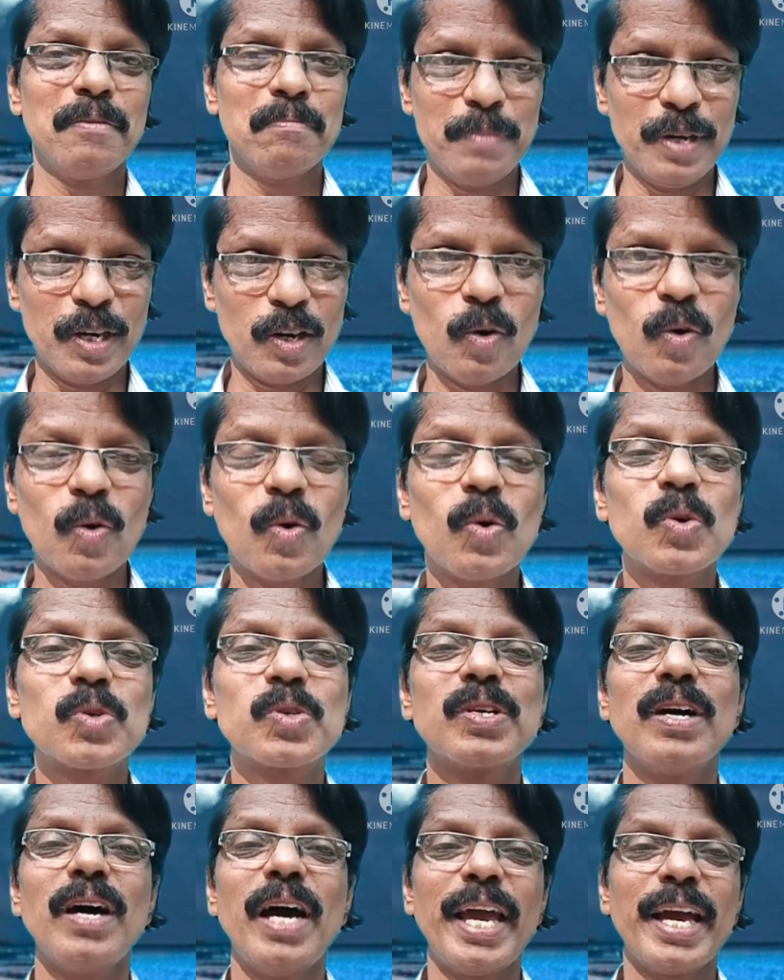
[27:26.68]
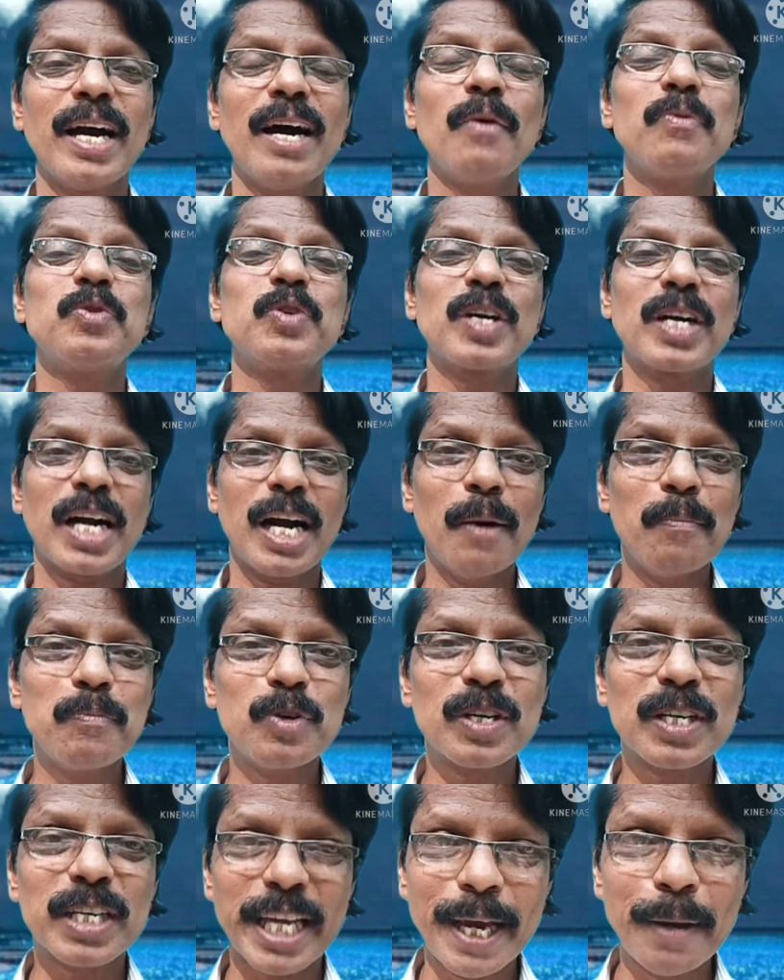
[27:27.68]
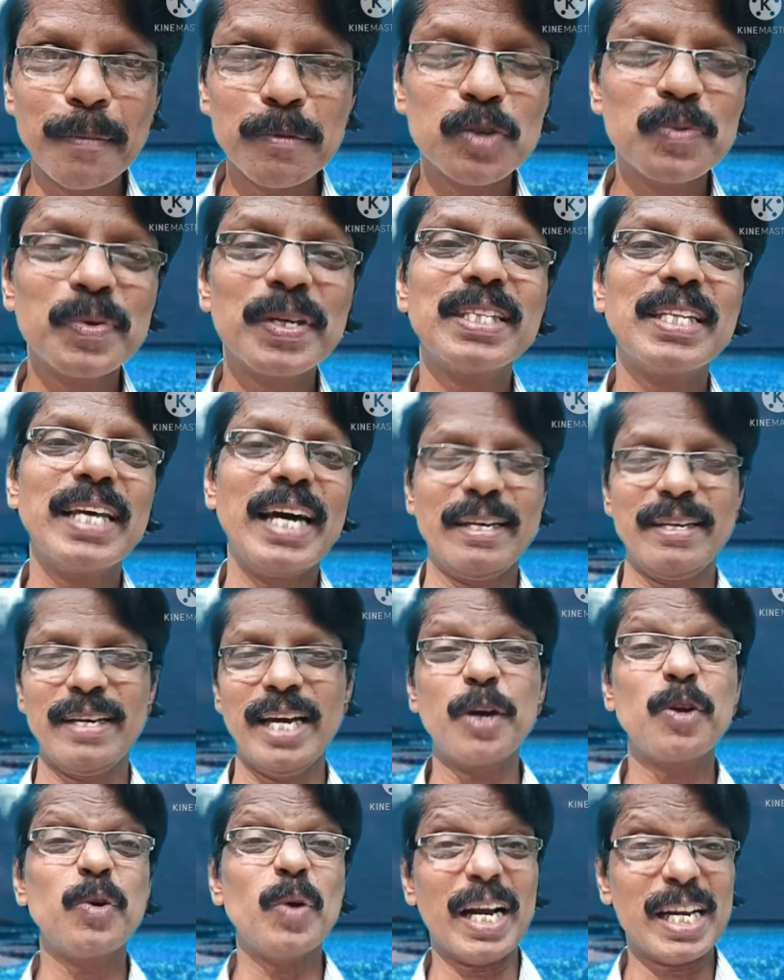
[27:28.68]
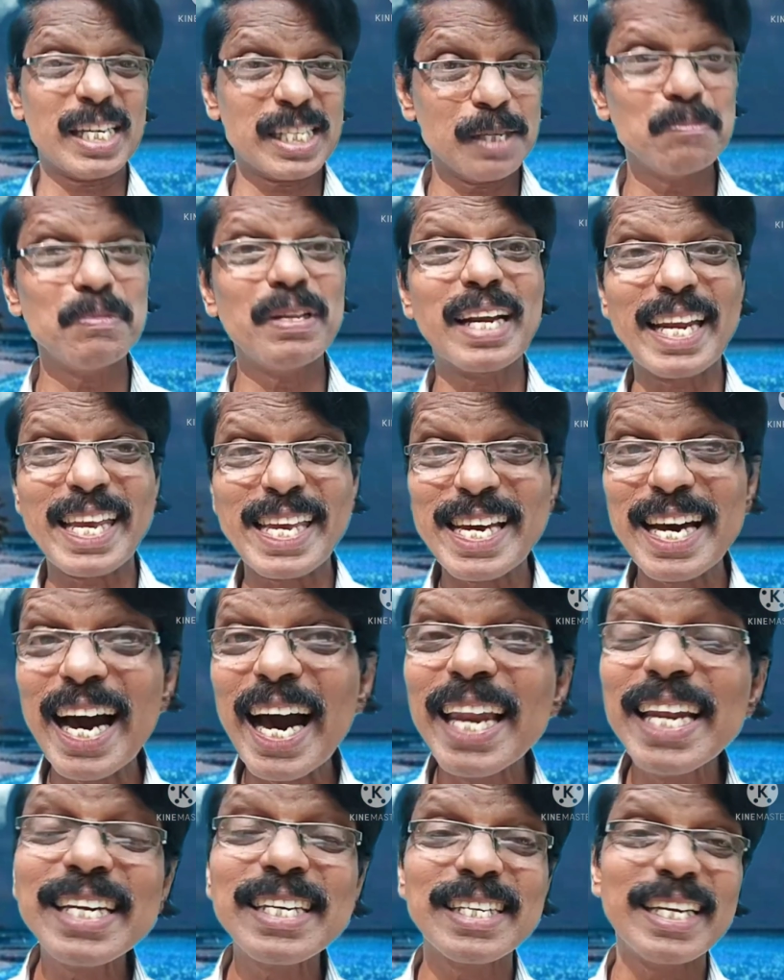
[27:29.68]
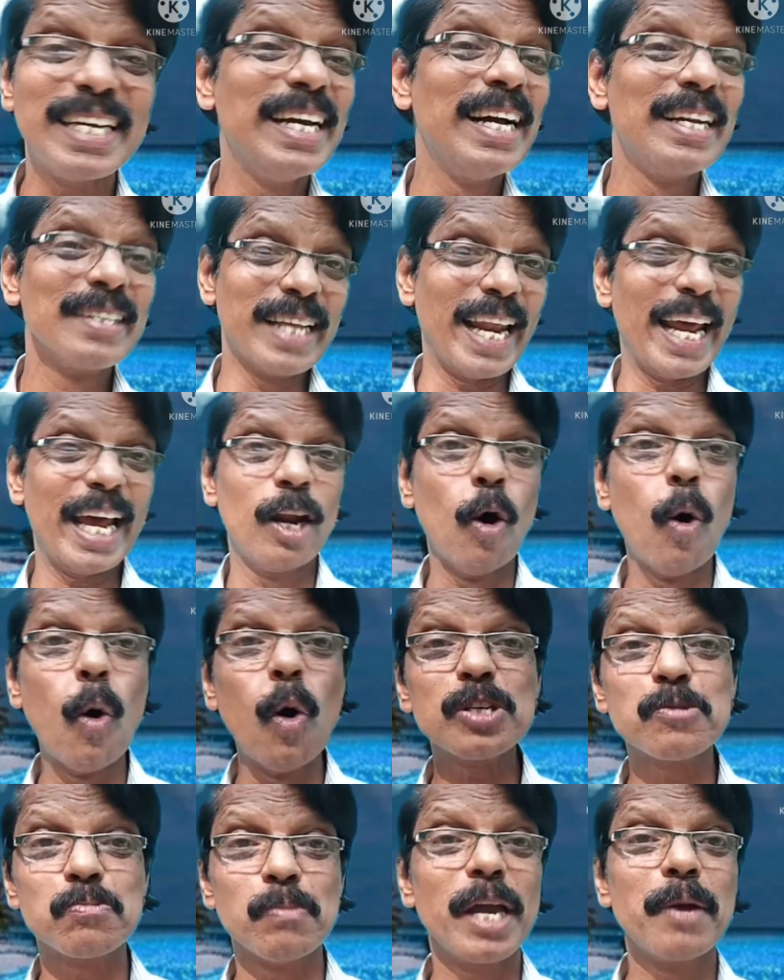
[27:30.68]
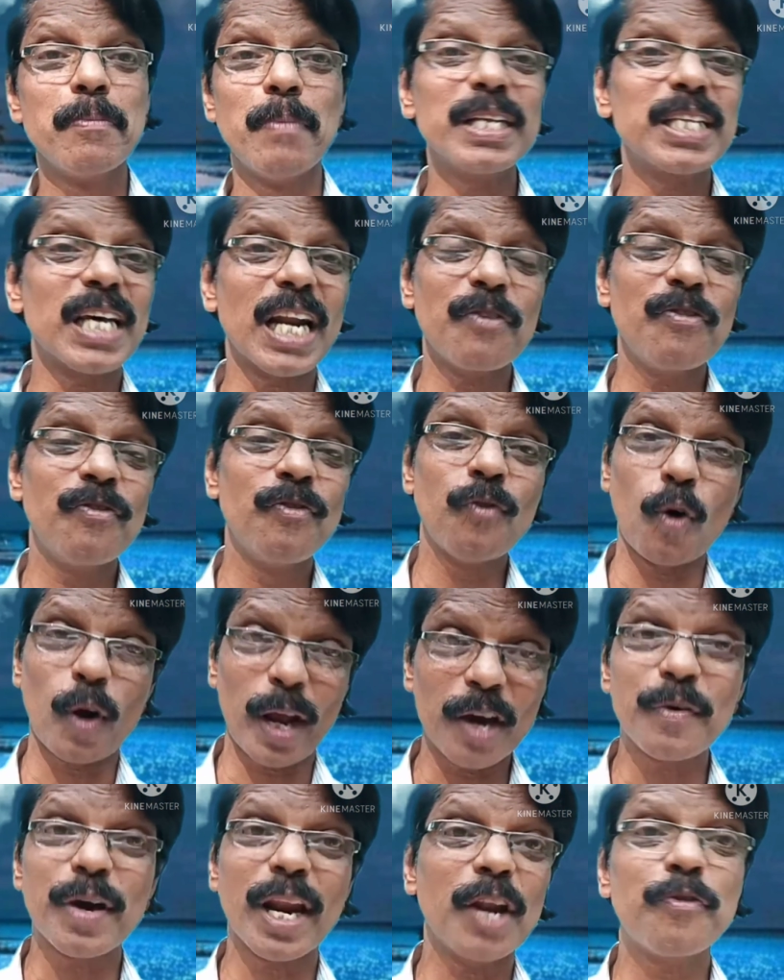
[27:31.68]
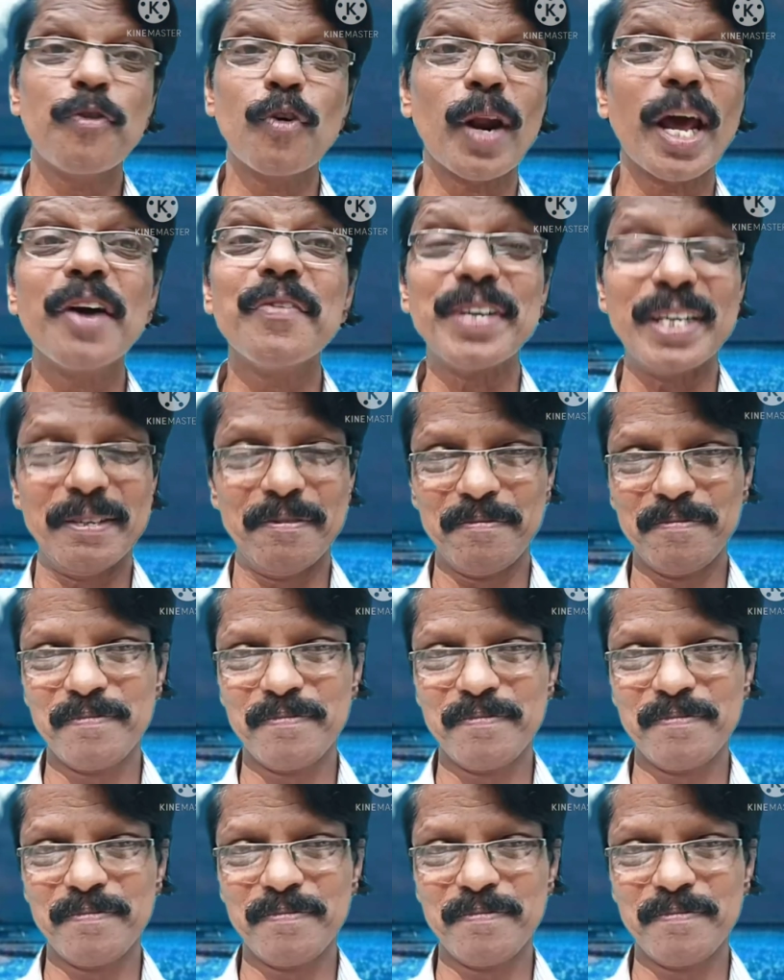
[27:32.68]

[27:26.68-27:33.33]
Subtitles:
because I have to come to terms with that. I have to accept the reality that I lost my mother forever and forever.